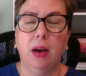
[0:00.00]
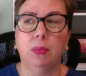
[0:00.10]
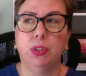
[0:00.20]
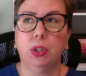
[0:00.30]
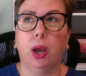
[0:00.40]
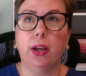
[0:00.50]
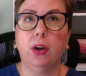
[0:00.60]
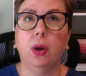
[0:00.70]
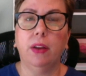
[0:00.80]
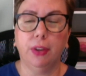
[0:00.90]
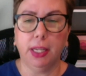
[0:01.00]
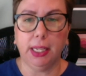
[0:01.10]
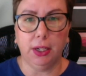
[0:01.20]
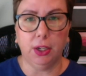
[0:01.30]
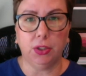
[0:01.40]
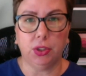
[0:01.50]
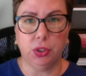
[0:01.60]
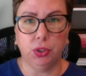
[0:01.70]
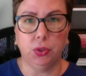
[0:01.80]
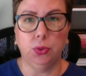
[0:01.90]
So I go every year
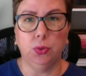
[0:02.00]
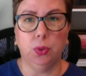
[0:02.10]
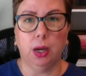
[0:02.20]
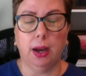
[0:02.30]
to